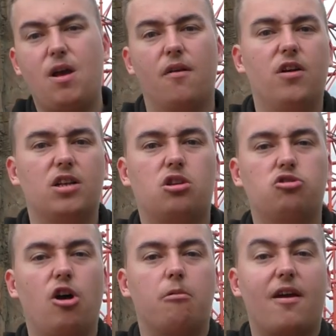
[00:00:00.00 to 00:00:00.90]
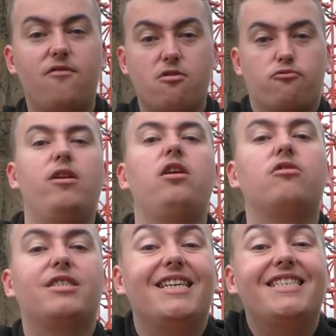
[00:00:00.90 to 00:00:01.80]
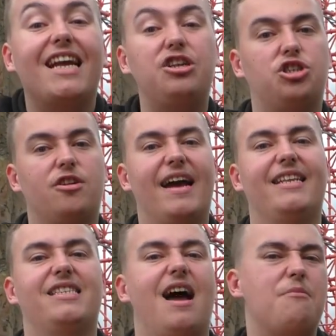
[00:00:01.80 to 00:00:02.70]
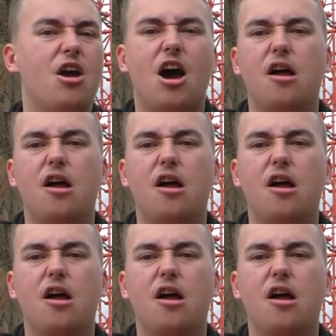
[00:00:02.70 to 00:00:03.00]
beyond vertical drop gave you a really good sensation of airtime